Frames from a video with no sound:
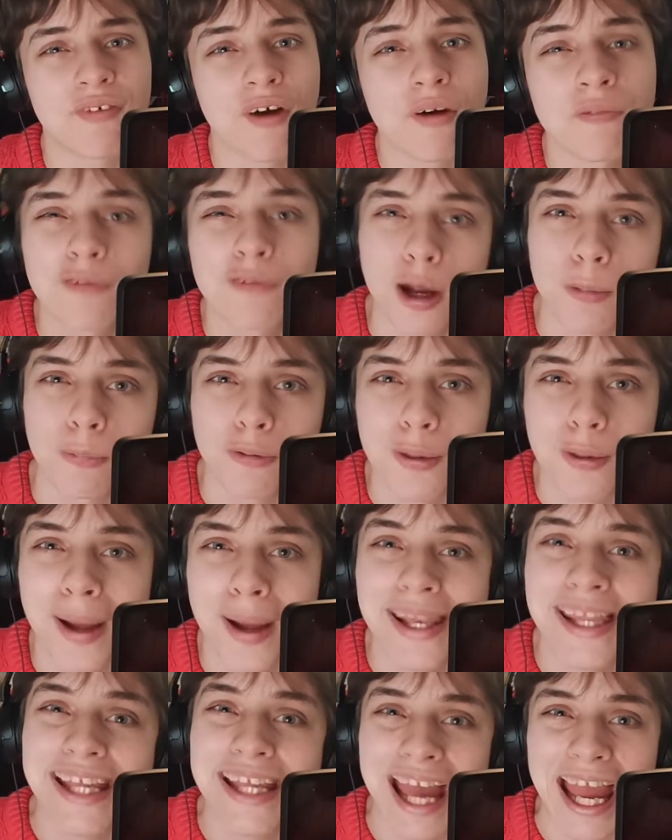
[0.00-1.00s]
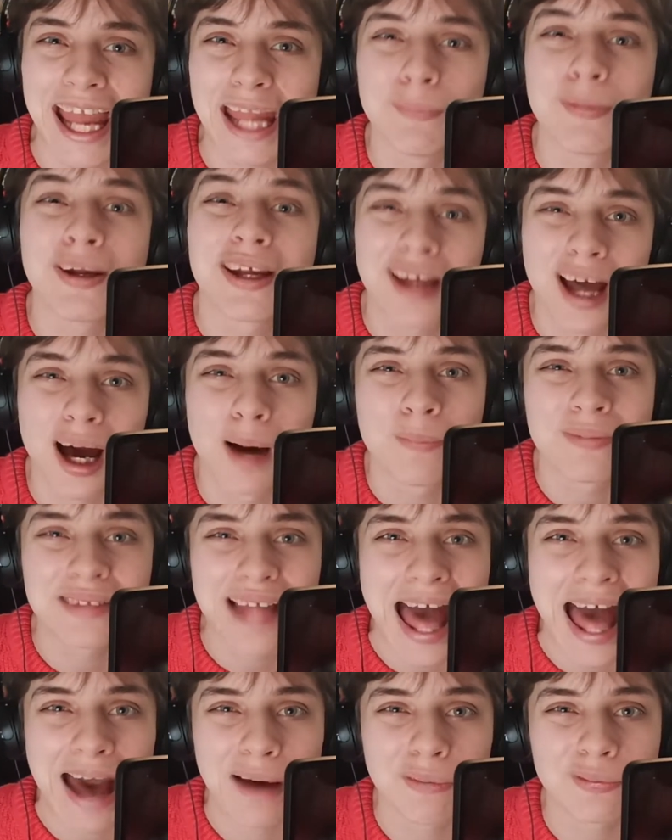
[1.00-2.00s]
of February when the game comes
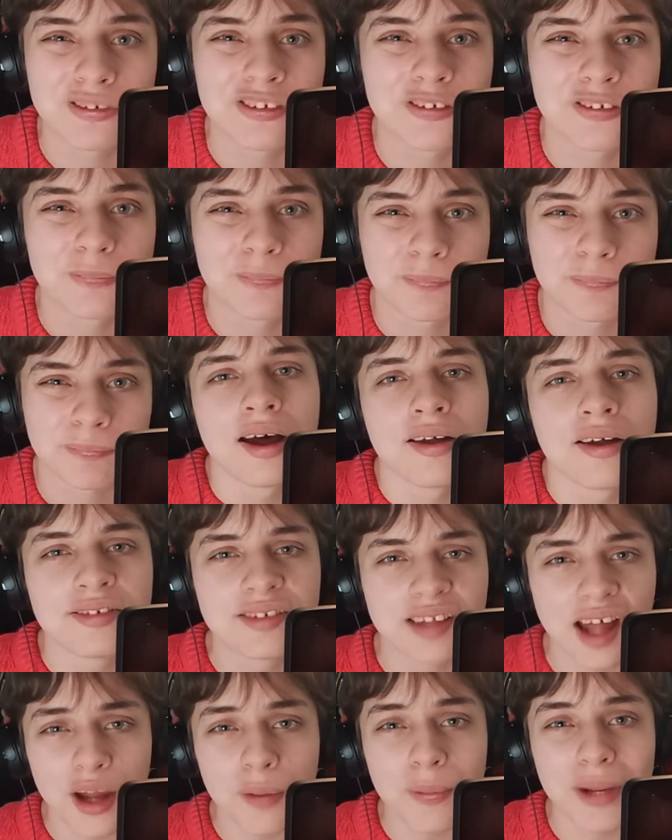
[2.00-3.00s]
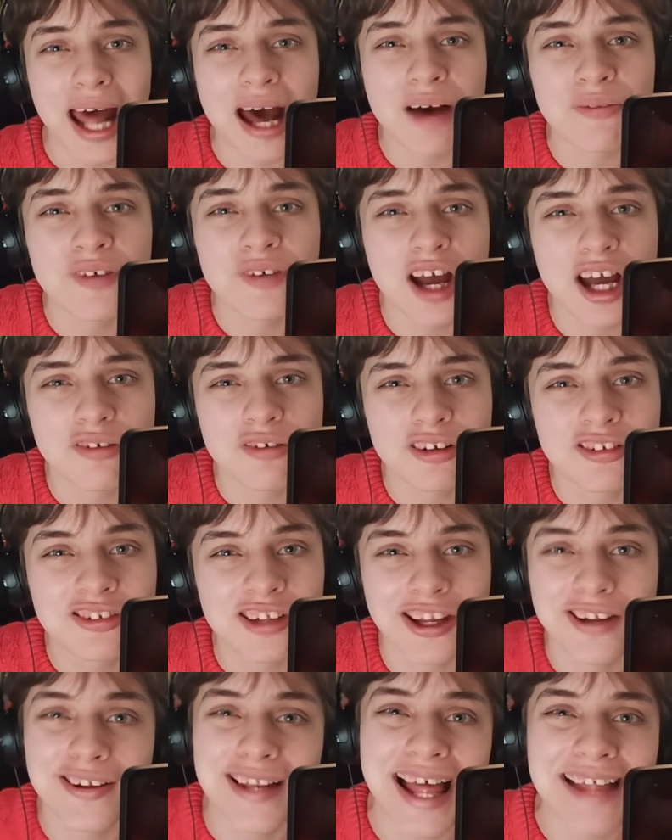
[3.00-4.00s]
out. So without further
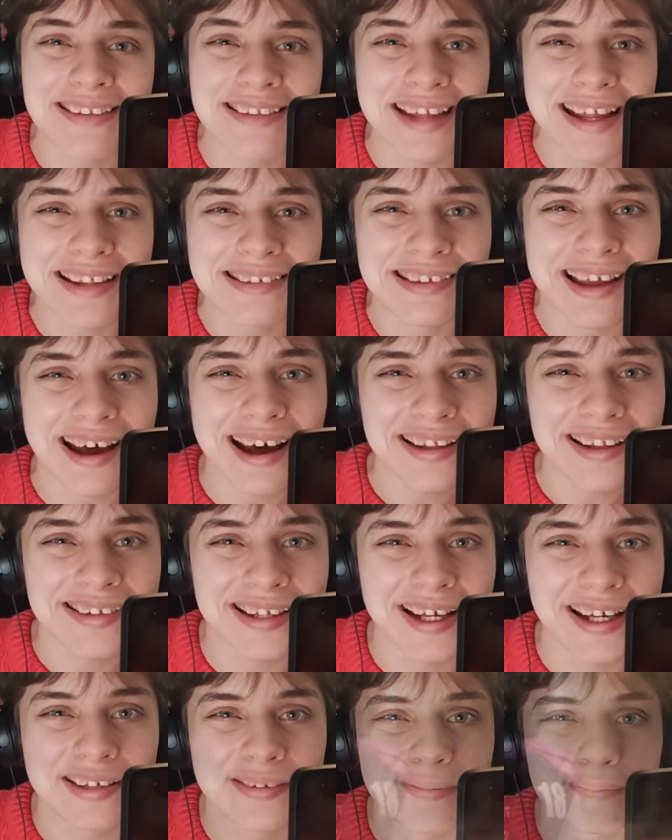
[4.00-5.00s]
ado, let's get started.